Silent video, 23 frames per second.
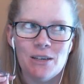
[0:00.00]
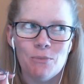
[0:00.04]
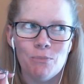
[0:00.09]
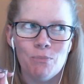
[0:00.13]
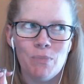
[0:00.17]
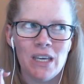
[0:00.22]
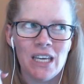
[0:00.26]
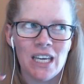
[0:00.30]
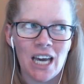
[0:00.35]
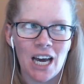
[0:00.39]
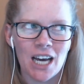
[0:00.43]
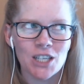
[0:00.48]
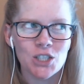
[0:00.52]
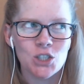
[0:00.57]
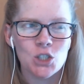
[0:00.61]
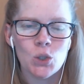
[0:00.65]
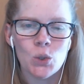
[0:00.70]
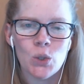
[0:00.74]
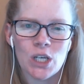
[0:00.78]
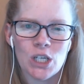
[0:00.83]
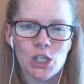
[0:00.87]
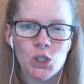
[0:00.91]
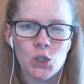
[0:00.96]
because you
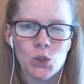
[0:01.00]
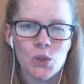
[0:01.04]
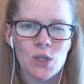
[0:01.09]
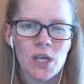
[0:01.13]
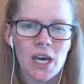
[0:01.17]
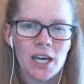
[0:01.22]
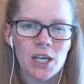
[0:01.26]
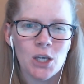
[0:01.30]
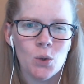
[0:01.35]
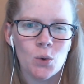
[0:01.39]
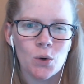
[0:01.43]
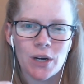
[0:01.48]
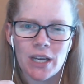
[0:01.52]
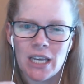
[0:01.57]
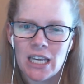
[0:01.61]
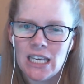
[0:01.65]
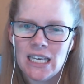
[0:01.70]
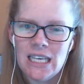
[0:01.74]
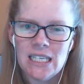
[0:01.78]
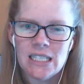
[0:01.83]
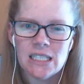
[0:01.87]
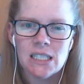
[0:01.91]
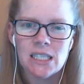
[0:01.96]
can do that, you're
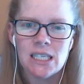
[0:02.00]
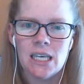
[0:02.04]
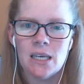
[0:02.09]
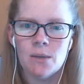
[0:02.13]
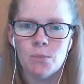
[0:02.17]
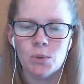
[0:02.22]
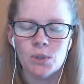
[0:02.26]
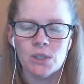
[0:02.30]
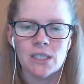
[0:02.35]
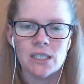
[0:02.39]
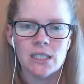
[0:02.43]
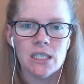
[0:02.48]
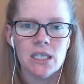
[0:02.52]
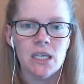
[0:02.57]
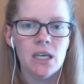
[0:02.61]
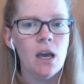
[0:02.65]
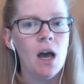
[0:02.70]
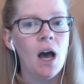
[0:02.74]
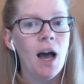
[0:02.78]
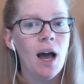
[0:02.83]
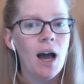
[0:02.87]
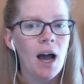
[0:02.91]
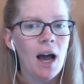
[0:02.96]
easily able to see,
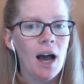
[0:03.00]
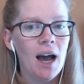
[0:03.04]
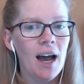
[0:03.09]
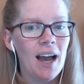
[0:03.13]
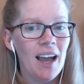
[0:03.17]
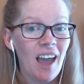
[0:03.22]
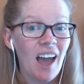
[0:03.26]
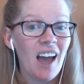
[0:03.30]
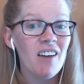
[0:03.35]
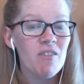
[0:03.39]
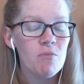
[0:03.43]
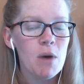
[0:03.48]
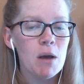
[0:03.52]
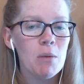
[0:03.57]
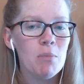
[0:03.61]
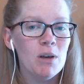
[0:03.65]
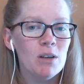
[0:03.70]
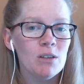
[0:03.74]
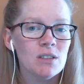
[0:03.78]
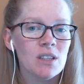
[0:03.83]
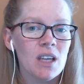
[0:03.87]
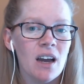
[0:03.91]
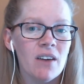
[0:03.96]
I have my
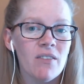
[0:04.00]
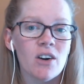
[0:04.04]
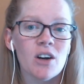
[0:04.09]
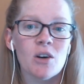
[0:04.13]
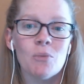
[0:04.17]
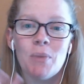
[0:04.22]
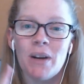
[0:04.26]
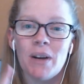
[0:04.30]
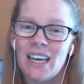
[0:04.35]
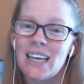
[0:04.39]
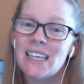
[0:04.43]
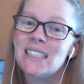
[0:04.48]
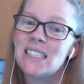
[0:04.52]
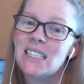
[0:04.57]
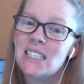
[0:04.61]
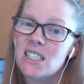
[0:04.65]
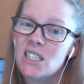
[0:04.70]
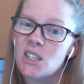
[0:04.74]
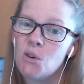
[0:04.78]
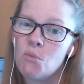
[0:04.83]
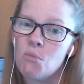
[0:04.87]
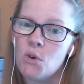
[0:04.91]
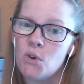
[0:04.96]
bills covered, but I can
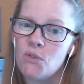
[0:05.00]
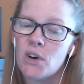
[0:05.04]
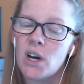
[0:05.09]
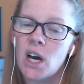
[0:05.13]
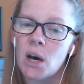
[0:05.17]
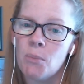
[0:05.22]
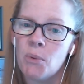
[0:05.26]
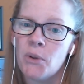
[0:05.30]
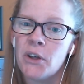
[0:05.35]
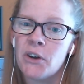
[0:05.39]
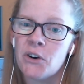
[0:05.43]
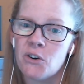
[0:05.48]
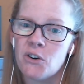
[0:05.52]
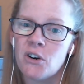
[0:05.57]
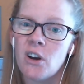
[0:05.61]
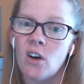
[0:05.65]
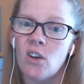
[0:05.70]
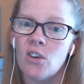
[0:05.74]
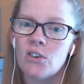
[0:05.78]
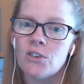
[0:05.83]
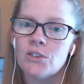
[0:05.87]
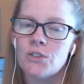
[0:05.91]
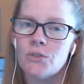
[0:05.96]
still move a couple
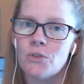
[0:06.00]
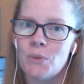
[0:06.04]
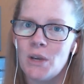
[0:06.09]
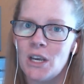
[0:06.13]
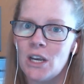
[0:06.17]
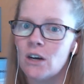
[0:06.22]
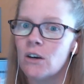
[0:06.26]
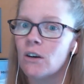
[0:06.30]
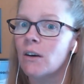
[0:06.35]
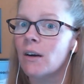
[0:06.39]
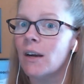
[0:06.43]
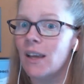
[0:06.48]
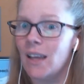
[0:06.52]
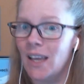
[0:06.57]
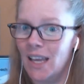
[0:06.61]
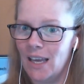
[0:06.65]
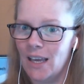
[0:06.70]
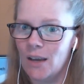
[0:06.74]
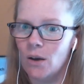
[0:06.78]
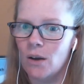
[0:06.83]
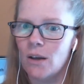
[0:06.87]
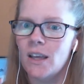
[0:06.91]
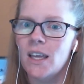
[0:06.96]
$100s from here
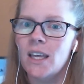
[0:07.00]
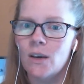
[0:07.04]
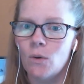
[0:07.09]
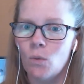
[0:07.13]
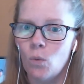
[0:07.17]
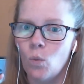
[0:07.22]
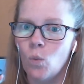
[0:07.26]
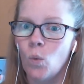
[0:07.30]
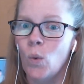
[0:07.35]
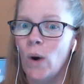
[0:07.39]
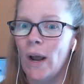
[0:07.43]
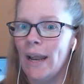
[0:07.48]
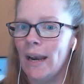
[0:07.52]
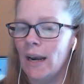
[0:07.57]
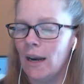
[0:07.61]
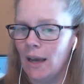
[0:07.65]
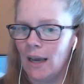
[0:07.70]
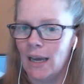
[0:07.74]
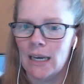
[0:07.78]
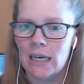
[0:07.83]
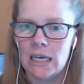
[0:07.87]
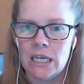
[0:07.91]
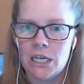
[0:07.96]
when
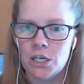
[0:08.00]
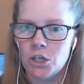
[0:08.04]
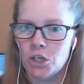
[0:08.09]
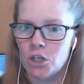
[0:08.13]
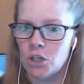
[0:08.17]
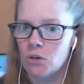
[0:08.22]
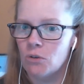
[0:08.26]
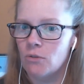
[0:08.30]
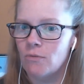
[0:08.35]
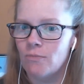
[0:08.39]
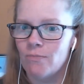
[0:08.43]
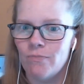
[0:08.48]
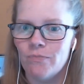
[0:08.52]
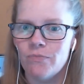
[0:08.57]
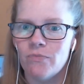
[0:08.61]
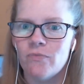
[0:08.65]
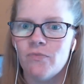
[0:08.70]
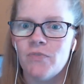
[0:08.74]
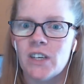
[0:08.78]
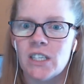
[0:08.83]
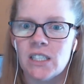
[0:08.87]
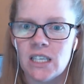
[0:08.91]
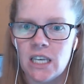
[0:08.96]
I need to
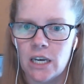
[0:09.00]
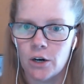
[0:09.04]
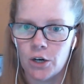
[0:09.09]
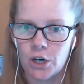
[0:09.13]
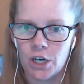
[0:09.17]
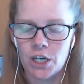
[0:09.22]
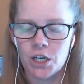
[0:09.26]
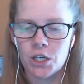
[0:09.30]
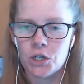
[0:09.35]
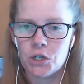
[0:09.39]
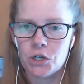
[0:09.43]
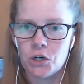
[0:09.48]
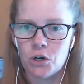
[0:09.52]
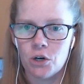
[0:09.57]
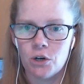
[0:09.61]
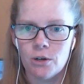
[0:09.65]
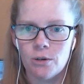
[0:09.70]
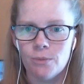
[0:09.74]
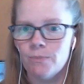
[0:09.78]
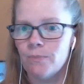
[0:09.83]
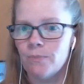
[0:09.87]
fix the air conditioner,